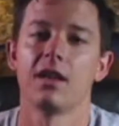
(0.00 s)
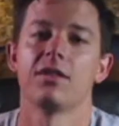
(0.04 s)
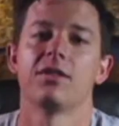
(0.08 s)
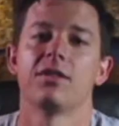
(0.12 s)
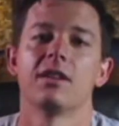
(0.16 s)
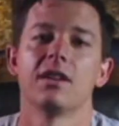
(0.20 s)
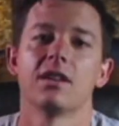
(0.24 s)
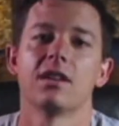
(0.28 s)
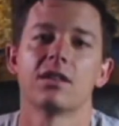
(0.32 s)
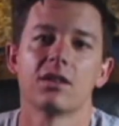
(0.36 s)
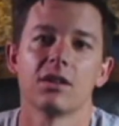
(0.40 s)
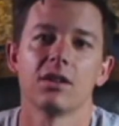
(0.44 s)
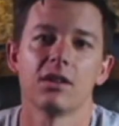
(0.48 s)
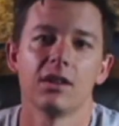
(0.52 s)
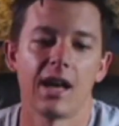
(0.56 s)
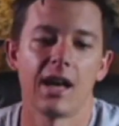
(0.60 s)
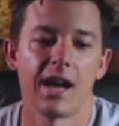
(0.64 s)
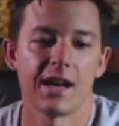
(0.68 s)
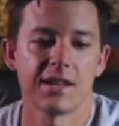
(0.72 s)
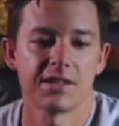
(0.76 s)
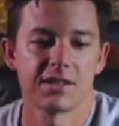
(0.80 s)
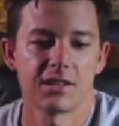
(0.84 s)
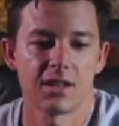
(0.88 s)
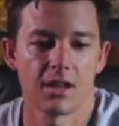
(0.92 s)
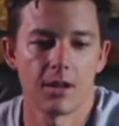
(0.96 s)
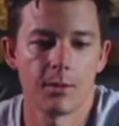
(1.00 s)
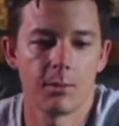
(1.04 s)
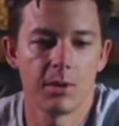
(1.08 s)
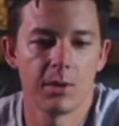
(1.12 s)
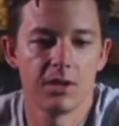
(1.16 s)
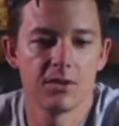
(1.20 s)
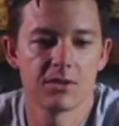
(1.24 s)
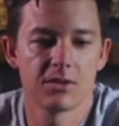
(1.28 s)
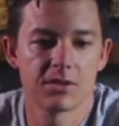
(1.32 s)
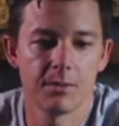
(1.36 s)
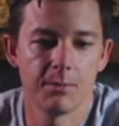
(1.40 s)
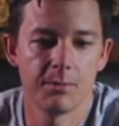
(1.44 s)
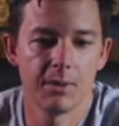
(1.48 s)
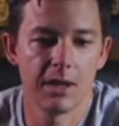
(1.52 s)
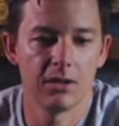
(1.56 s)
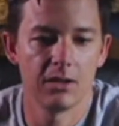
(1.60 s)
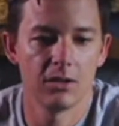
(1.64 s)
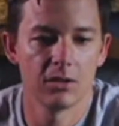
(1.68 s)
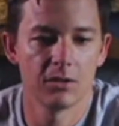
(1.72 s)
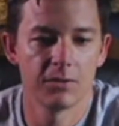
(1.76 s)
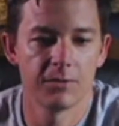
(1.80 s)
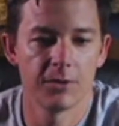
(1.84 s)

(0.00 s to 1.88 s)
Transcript: think the last time I used a manual